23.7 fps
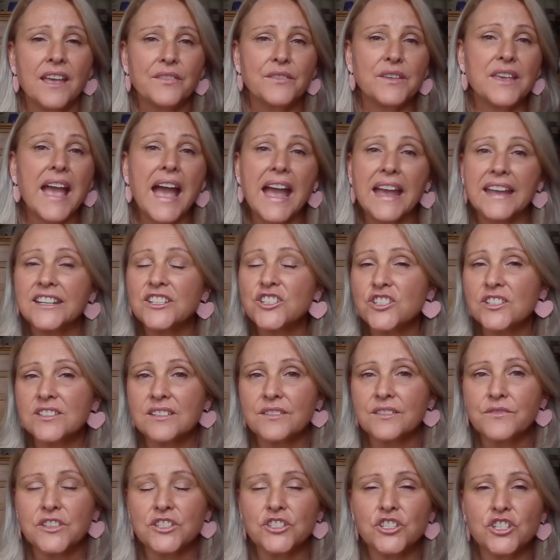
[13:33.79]
the ages
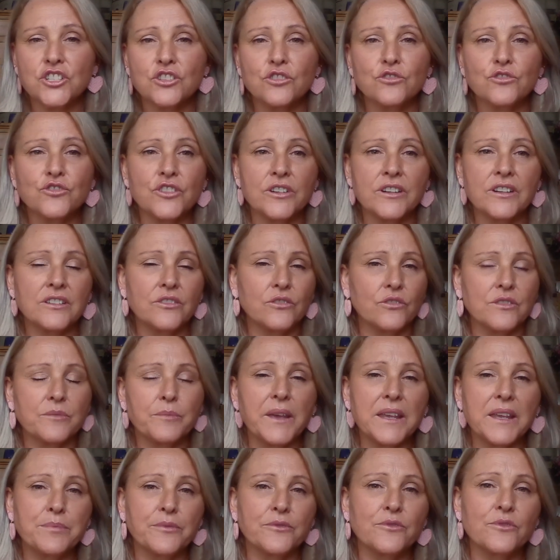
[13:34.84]
of the children or the
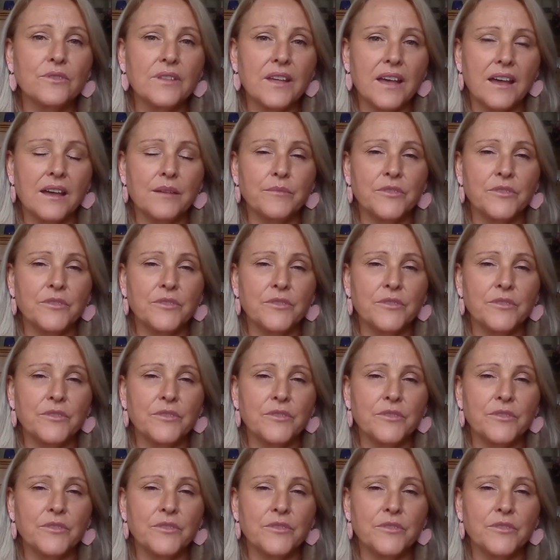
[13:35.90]
people